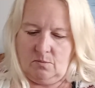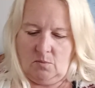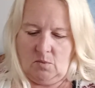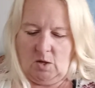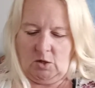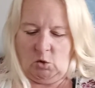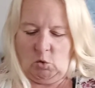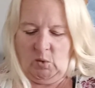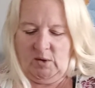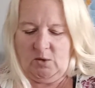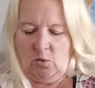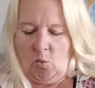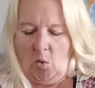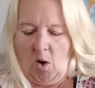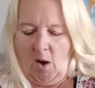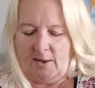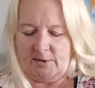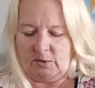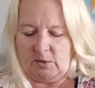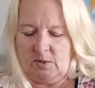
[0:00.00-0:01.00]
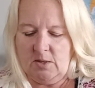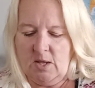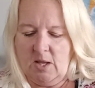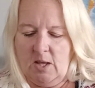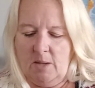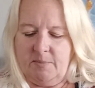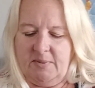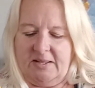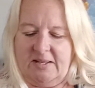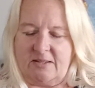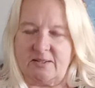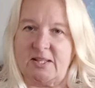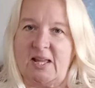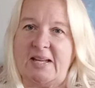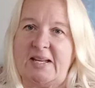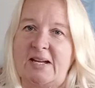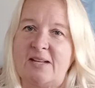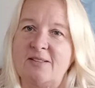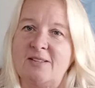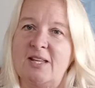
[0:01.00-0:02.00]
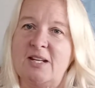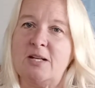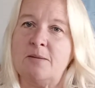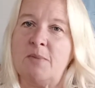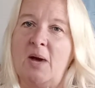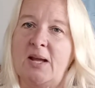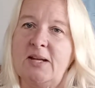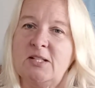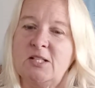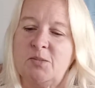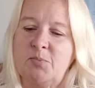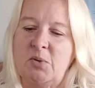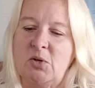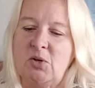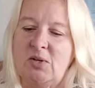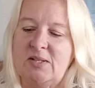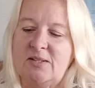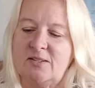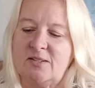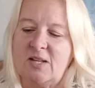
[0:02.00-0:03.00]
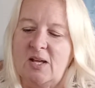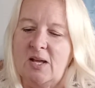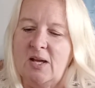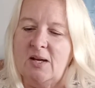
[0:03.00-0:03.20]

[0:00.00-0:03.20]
a quick water because, like I said, in my experience,